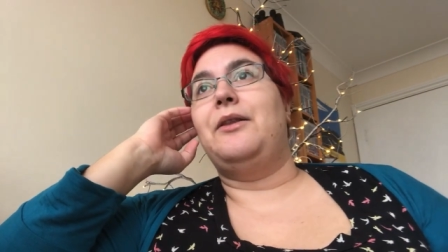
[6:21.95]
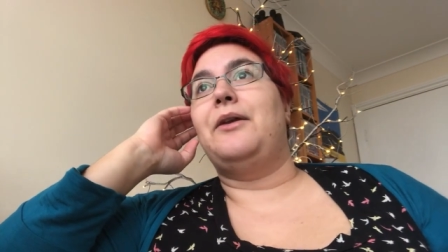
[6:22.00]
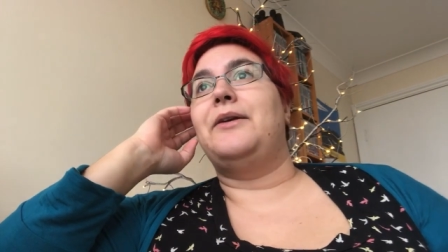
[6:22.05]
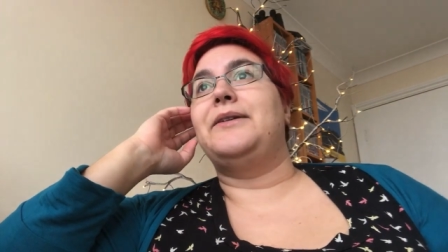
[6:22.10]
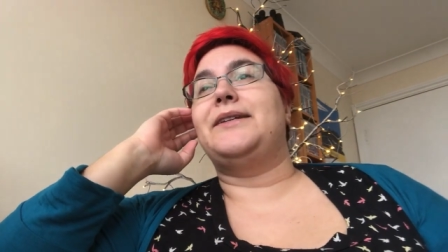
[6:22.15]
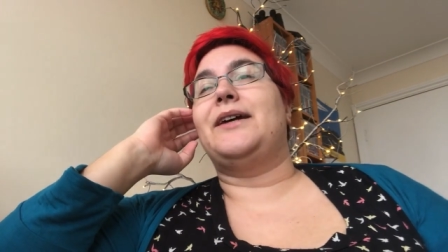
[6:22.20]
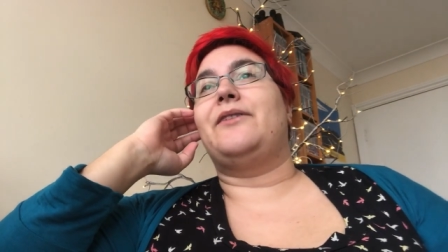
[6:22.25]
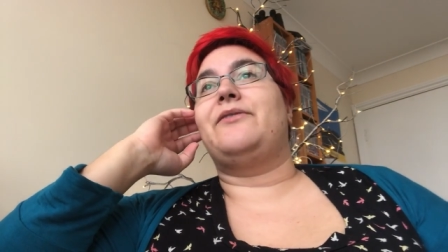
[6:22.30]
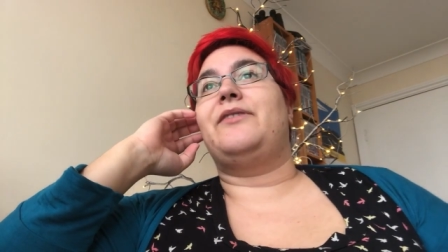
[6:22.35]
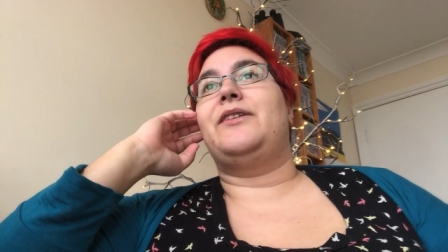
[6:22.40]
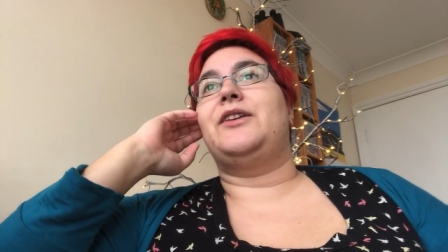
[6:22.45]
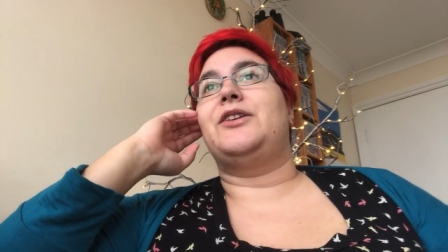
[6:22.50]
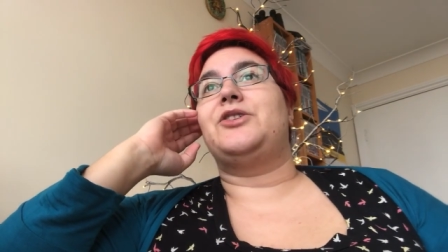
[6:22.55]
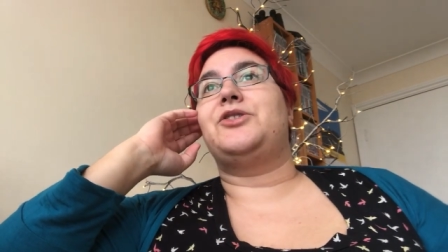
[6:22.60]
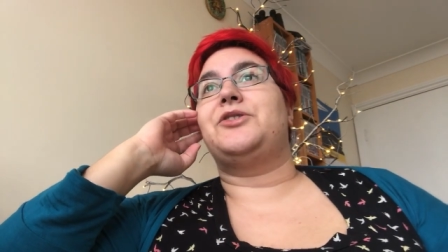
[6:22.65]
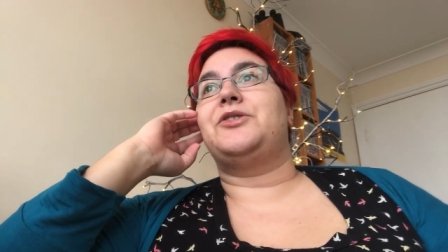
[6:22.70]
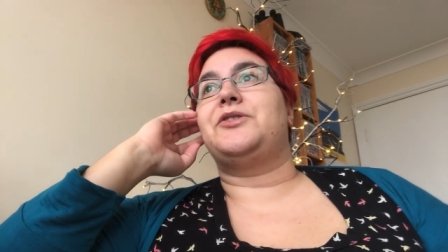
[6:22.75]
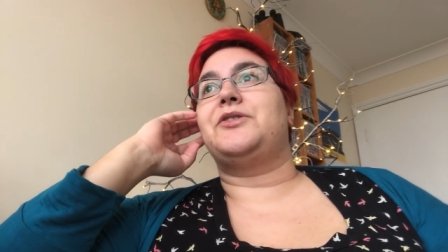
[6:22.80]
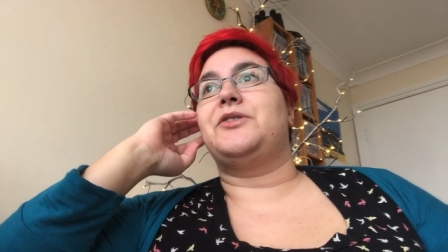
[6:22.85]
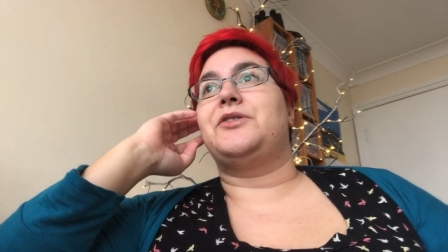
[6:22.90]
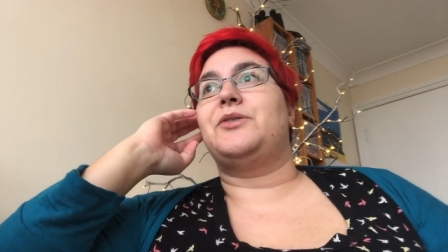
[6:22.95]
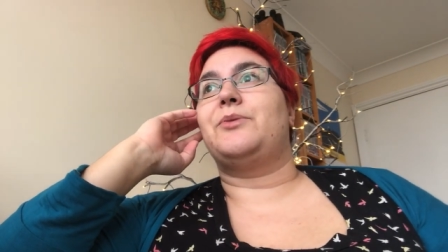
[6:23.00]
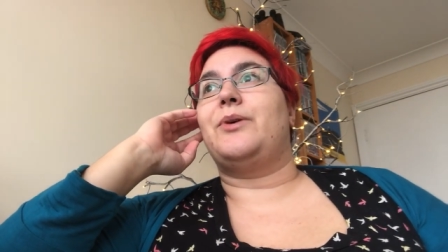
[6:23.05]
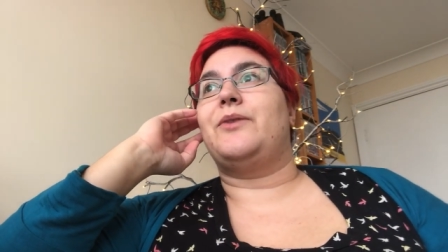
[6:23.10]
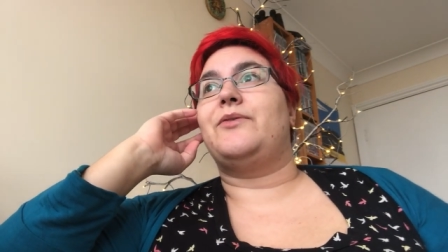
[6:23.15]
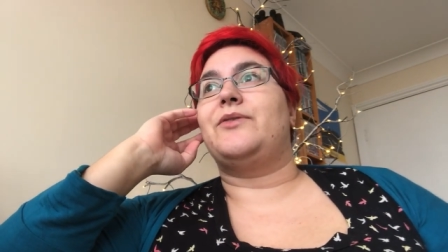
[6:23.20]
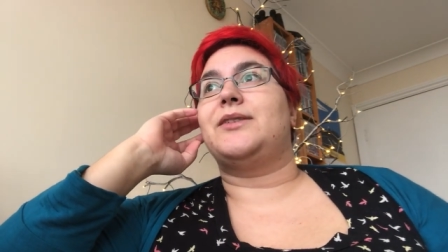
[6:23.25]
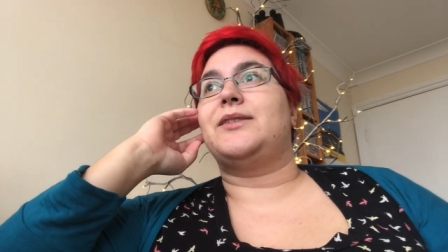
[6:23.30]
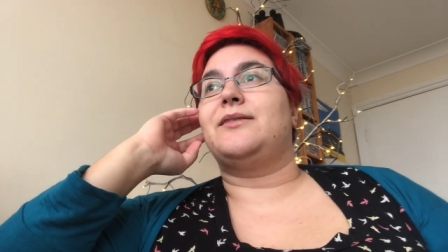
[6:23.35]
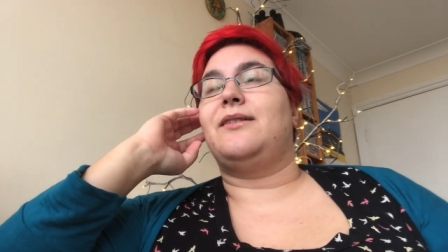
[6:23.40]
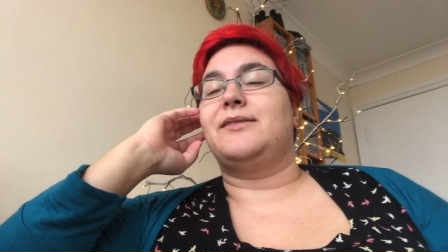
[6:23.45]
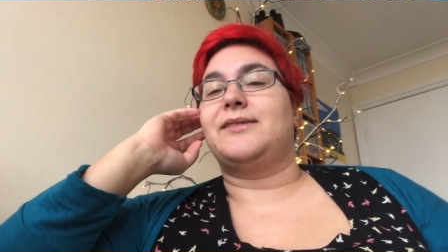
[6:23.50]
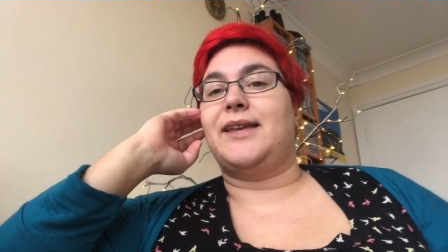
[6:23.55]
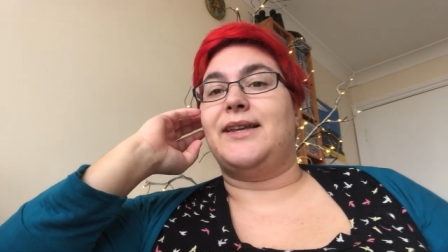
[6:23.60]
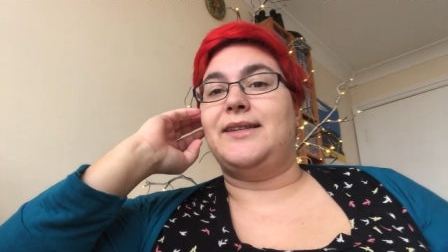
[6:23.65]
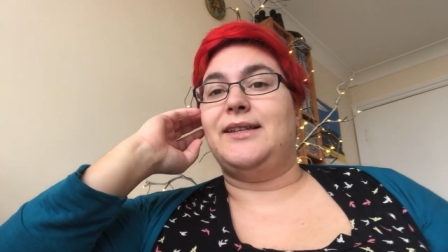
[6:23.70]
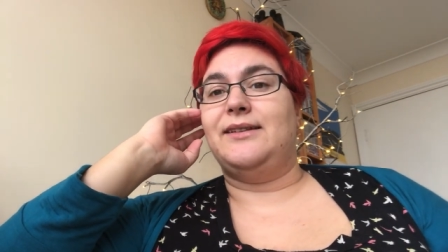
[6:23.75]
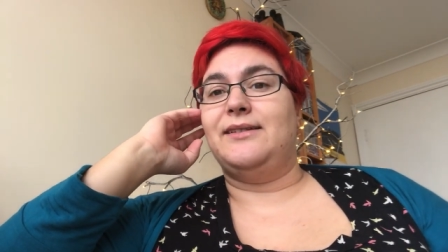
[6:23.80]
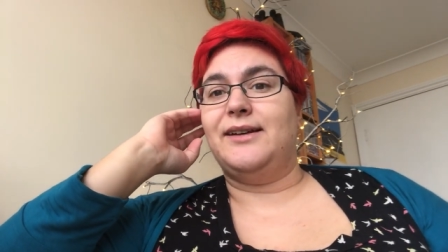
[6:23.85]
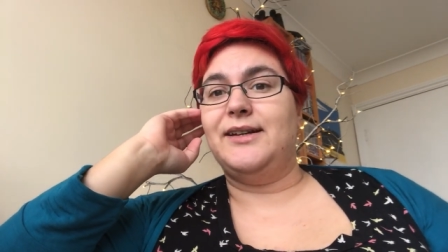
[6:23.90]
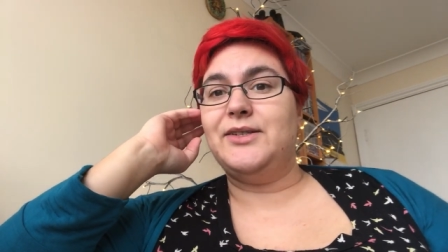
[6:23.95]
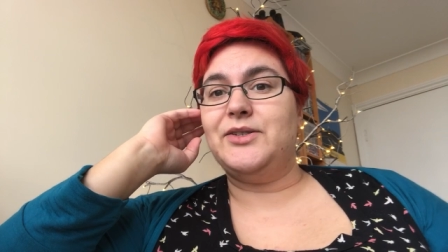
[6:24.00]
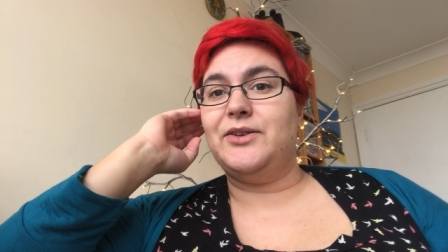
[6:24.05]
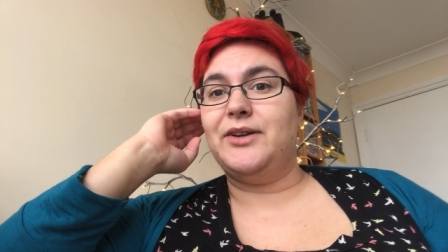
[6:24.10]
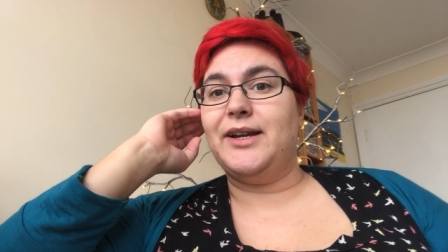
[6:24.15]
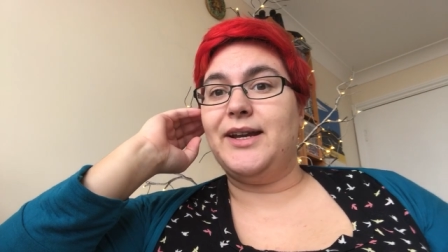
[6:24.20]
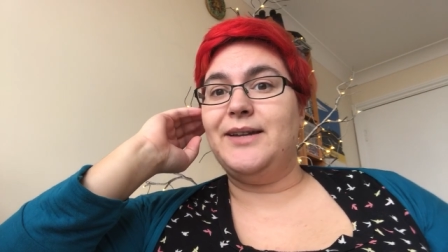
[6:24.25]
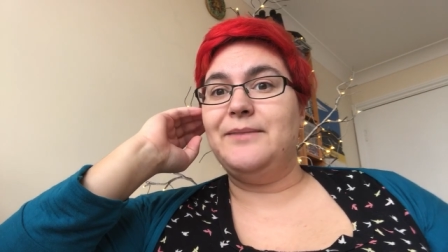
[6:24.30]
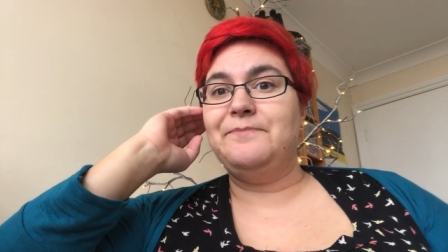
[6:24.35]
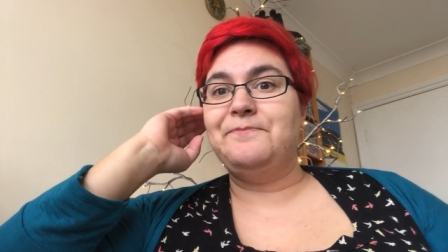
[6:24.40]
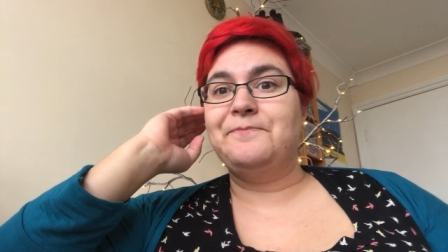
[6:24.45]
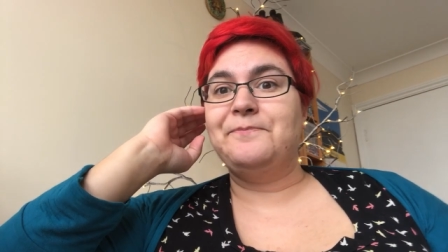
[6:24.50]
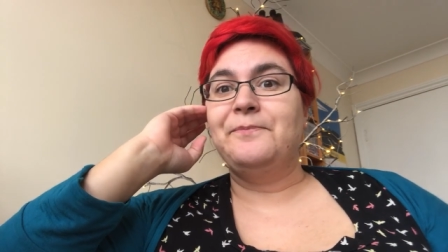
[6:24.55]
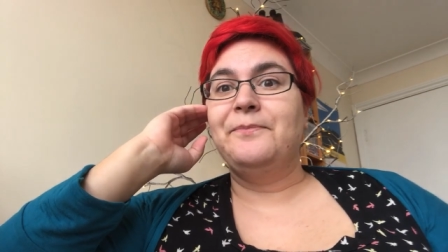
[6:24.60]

no doubt finish just as the weather starts getting nicer again.